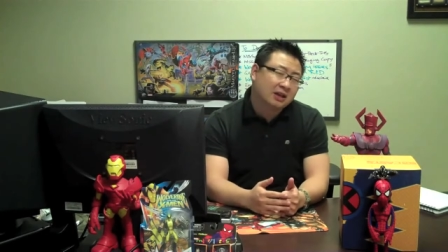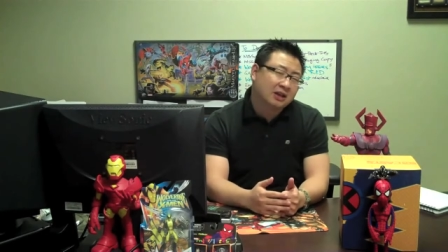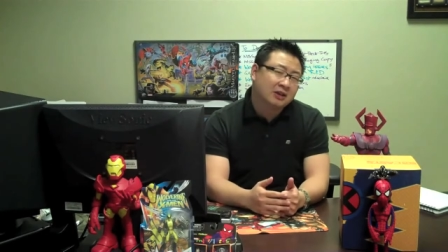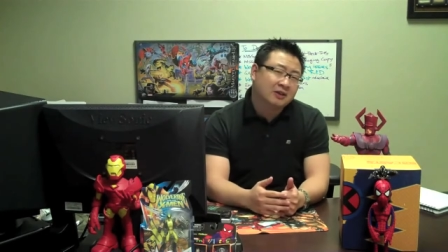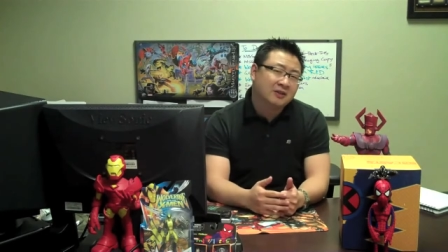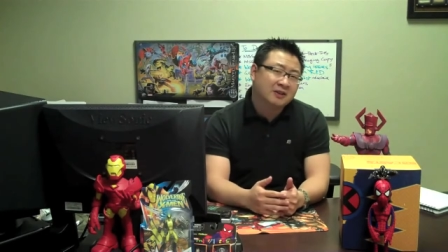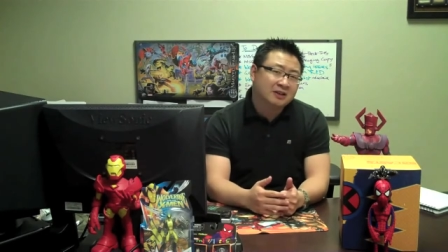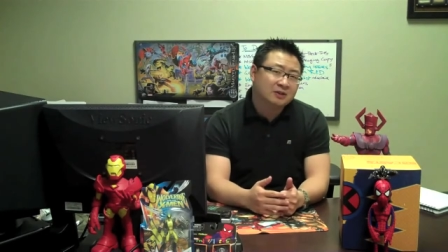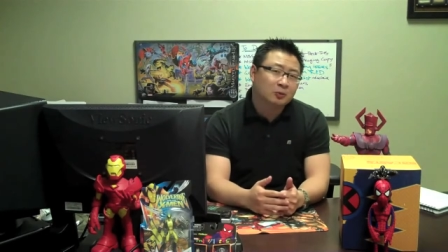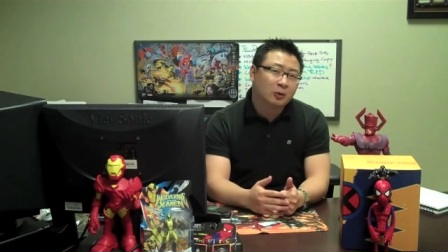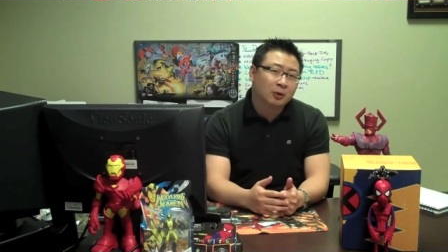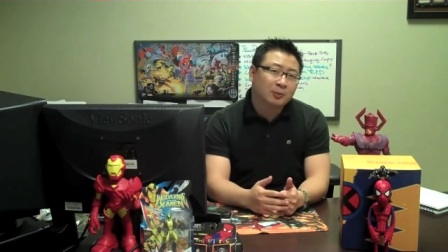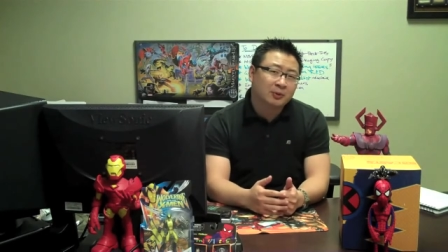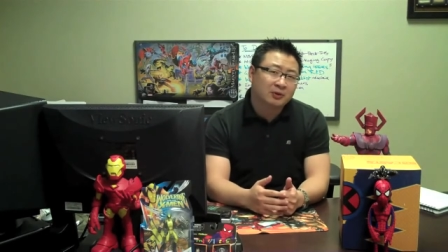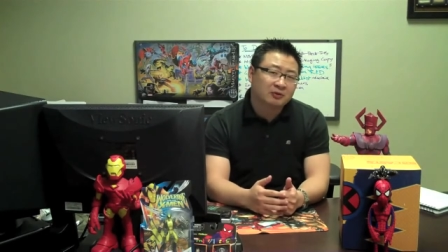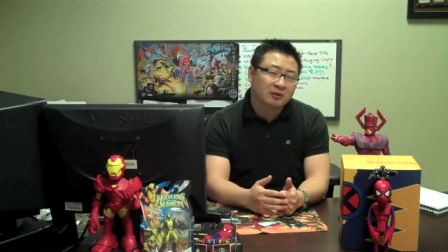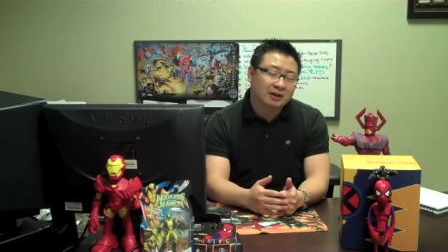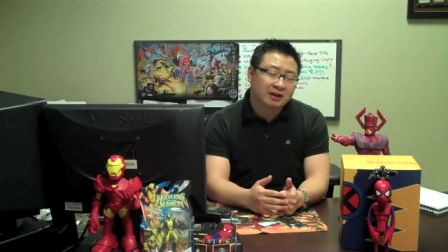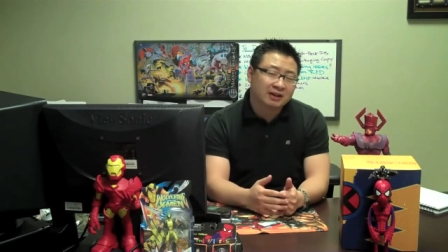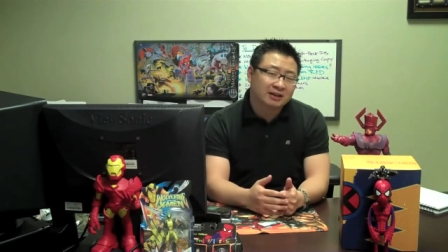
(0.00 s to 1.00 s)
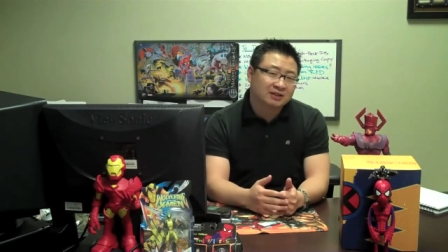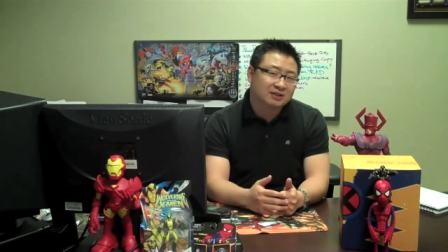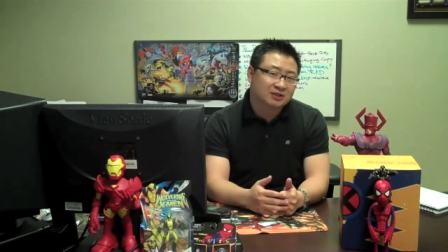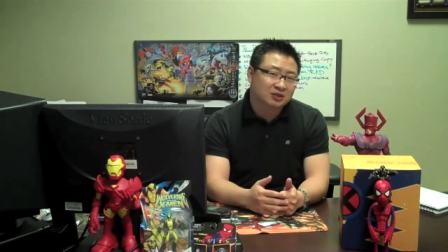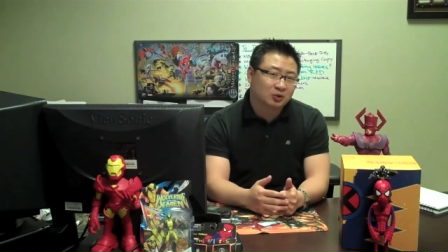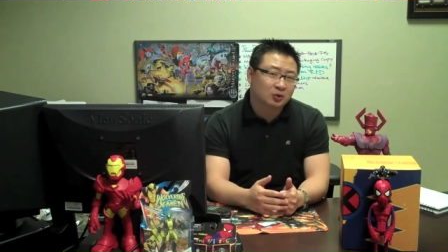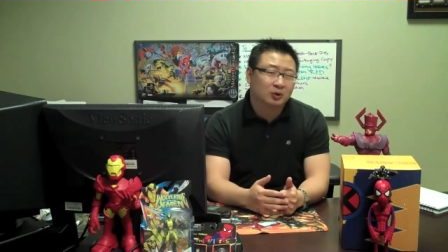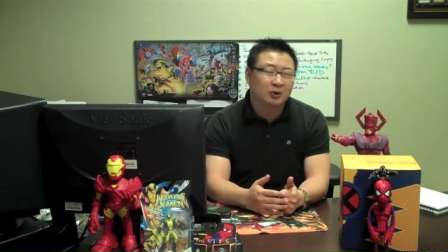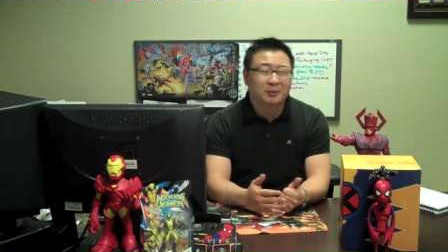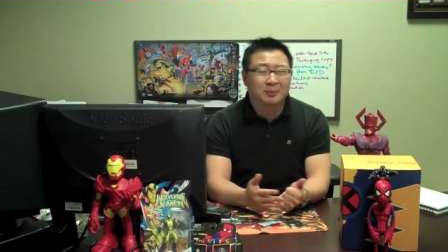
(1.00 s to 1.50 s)
These won't be ready
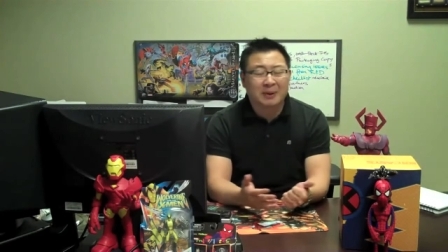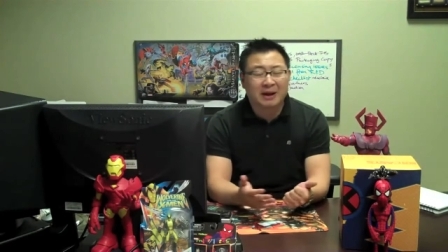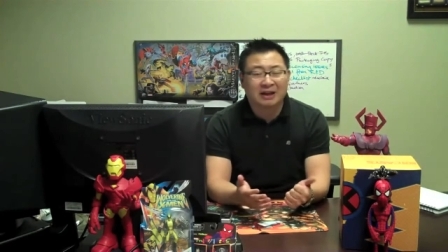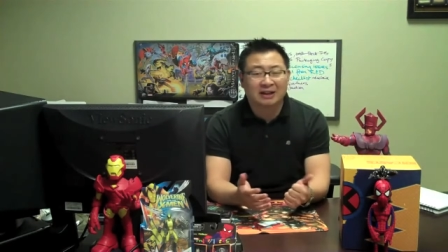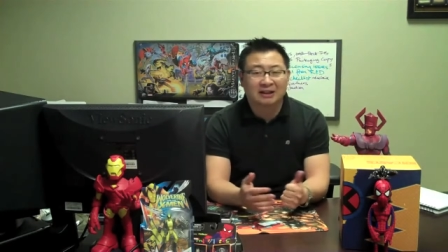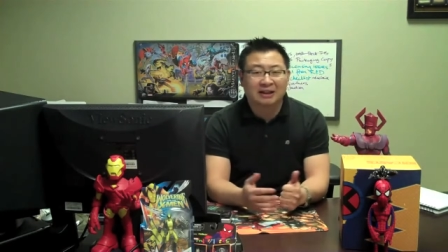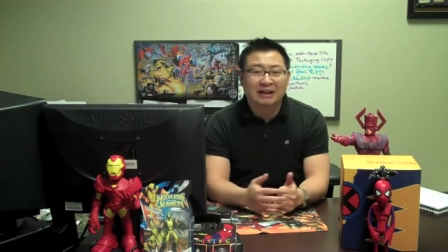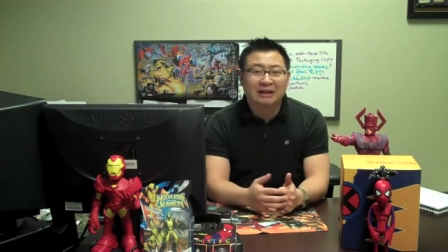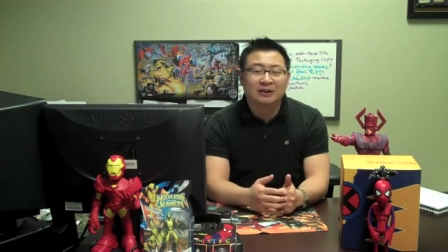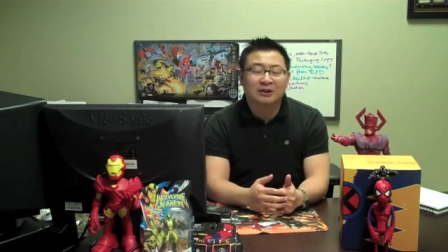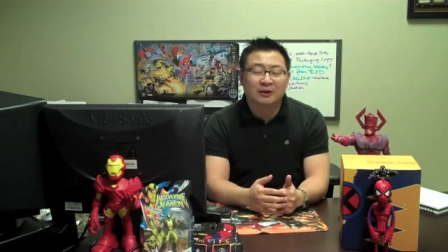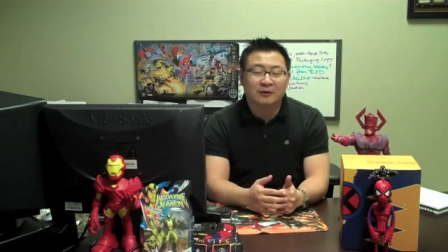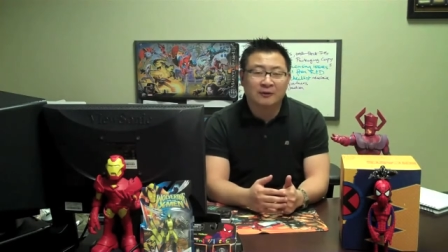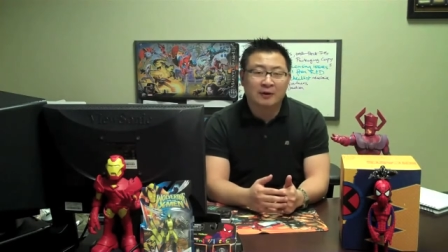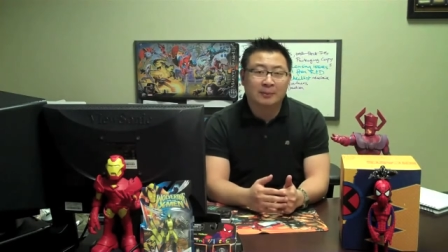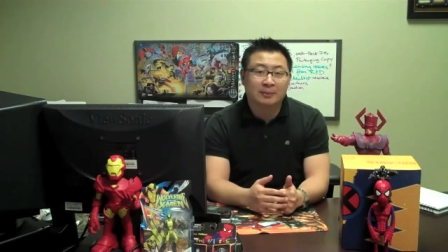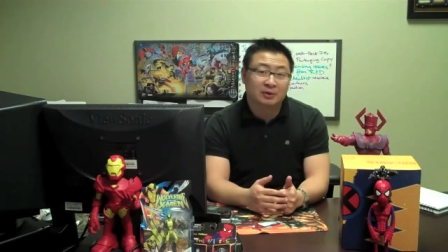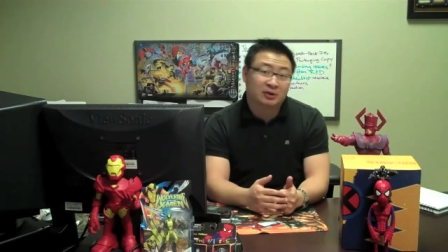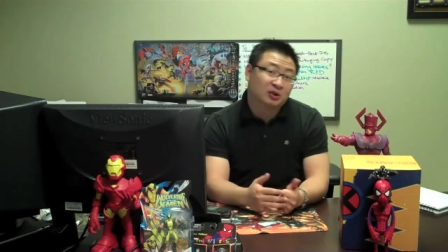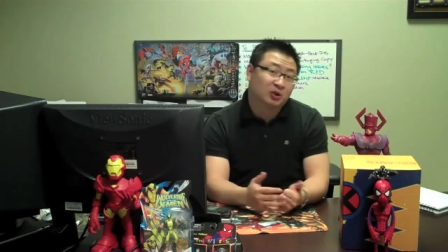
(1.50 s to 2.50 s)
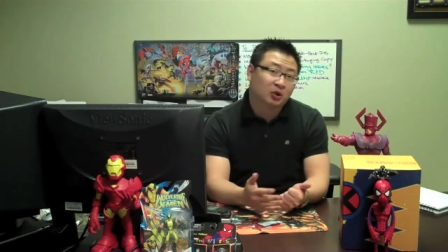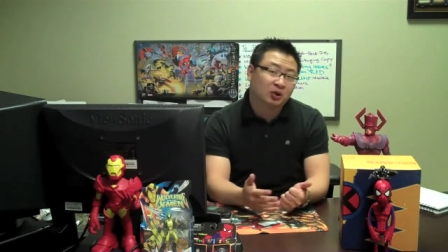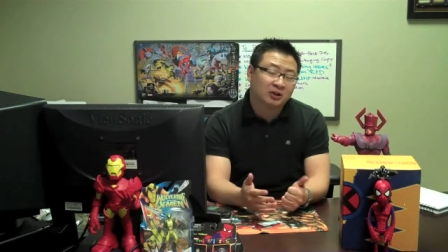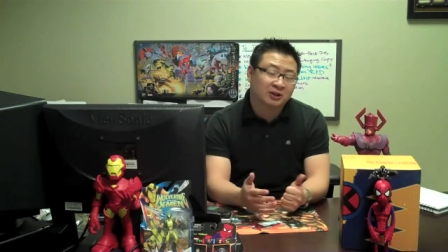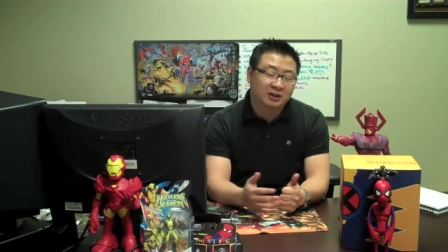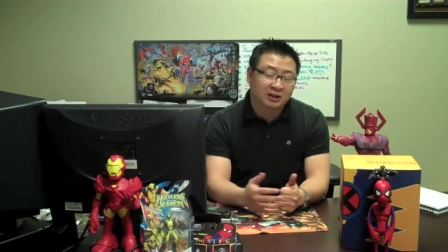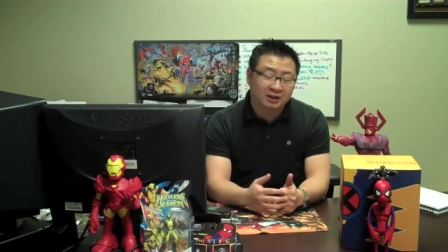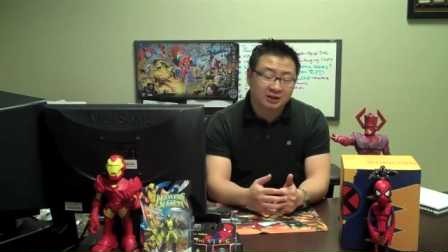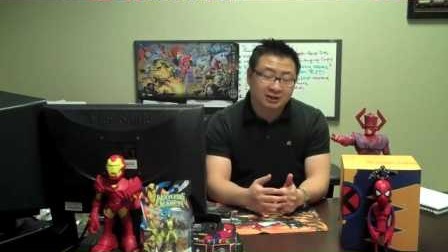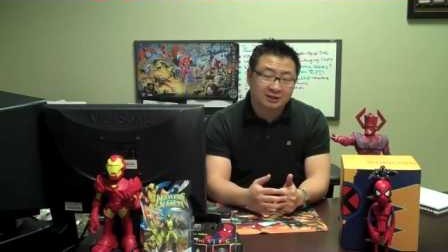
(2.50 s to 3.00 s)
until about late November or
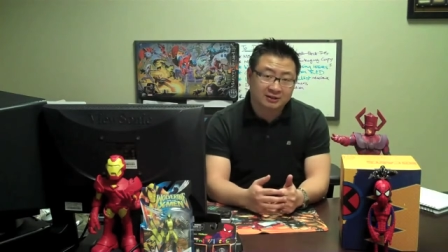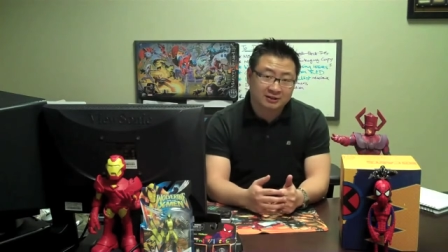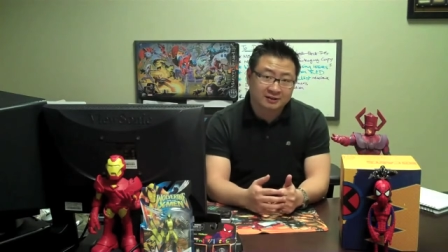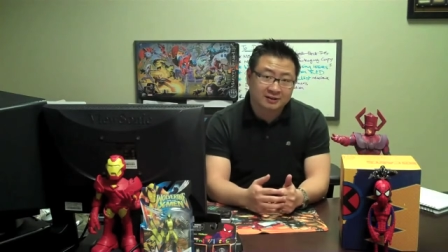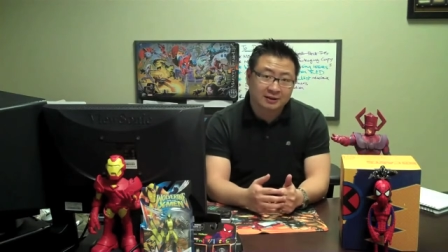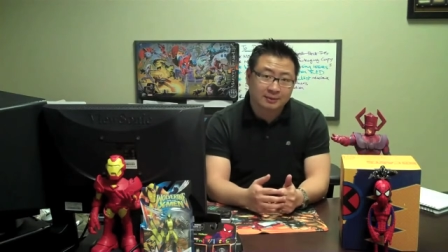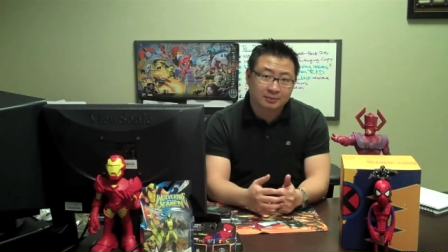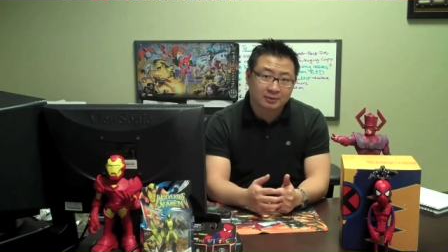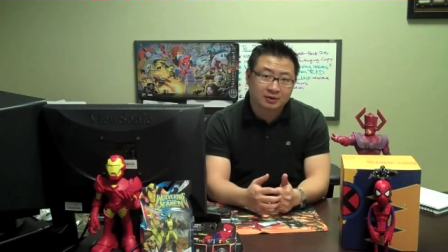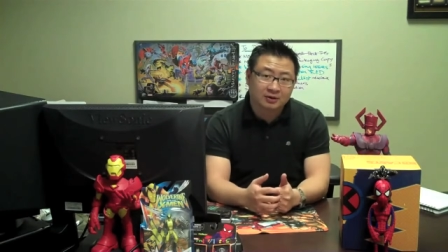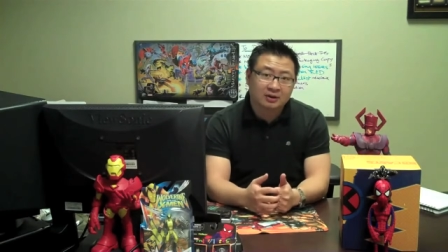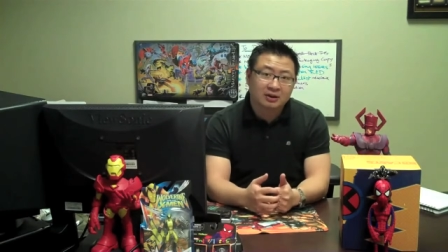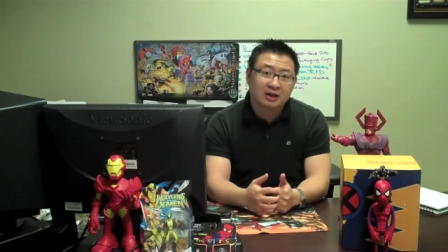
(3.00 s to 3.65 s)
early December,